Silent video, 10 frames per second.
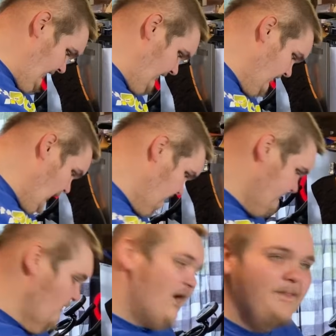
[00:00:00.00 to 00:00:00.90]
you know, if
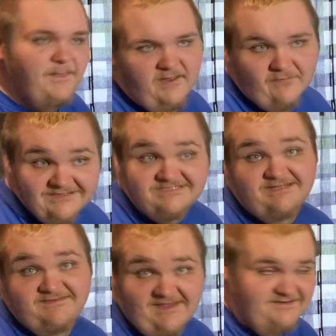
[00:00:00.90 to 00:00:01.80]
you want the original
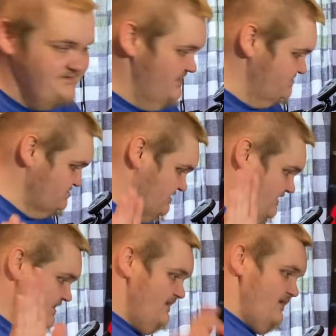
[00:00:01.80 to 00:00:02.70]
intended dish,
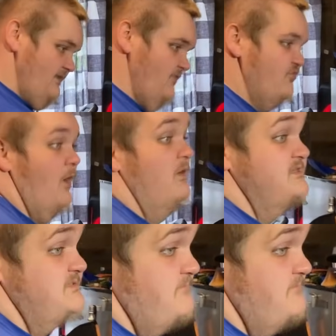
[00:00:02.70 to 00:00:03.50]
you throw in some